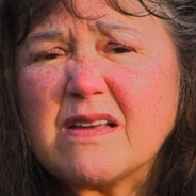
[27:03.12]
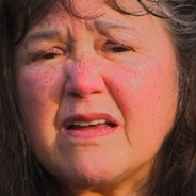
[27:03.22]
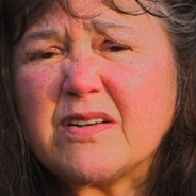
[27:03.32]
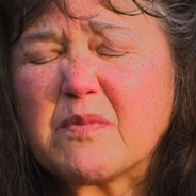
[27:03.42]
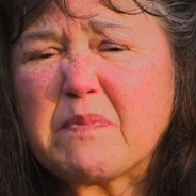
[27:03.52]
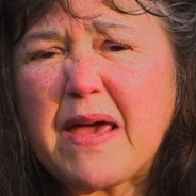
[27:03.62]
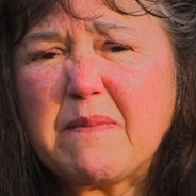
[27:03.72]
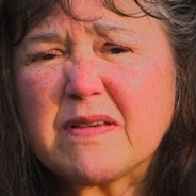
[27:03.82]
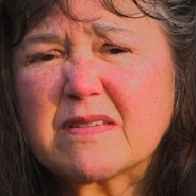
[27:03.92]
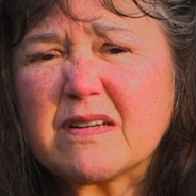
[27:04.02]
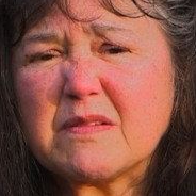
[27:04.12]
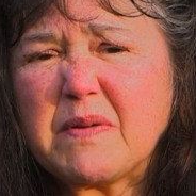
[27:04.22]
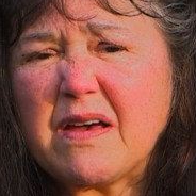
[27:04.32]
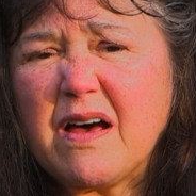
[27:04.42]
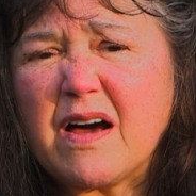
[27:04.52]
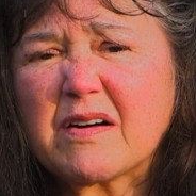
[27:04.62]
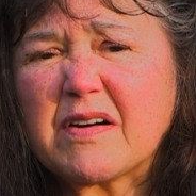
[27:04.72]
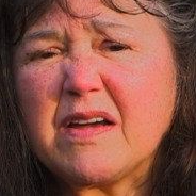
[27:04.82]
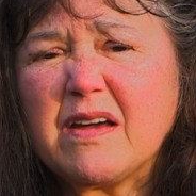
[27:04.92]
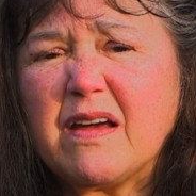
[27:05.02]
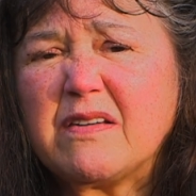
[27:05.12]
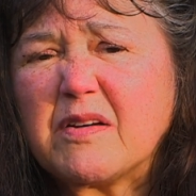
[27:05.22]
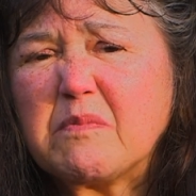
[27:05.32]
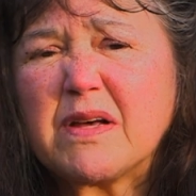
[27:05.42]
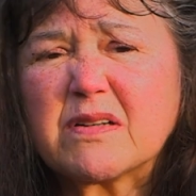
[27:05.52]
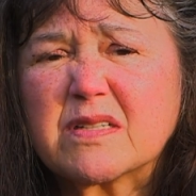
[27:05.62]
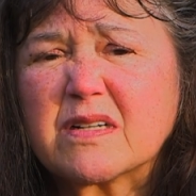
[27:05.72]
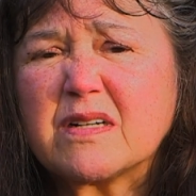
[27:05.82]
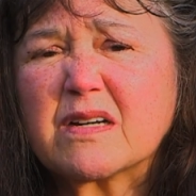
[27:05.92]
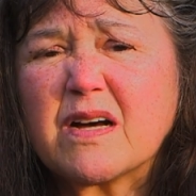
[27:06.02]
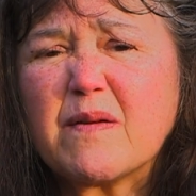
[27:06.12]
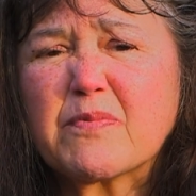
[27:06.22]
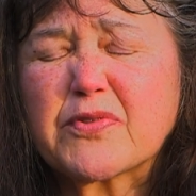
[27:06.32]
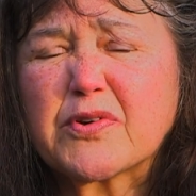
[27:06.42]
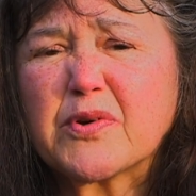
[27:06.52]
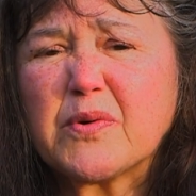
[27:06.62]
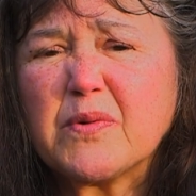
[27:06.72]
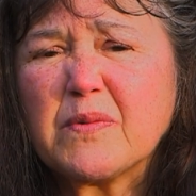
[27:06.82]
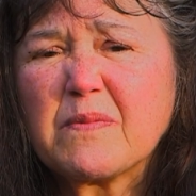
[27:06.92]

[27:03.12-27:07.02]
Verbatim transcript: and your baby's gonna be hungry and your milk's gonna come through.